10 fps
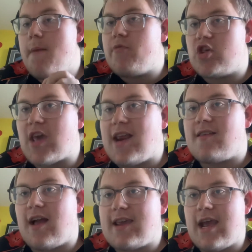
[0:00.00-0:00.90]

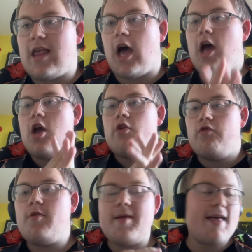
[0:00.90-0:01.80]
Shadyside killer,
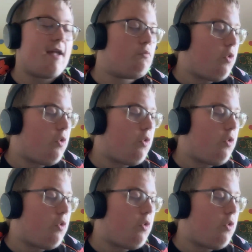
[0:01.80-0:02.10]
Ruby Lane.